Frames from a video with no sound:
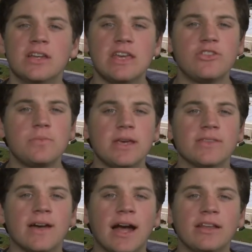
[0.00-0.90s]
each being
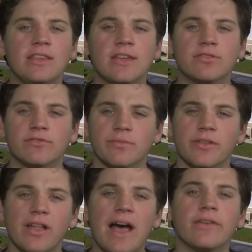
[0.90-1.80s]
entirely different from
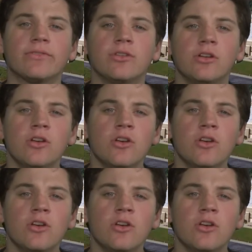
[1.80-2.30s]
the last.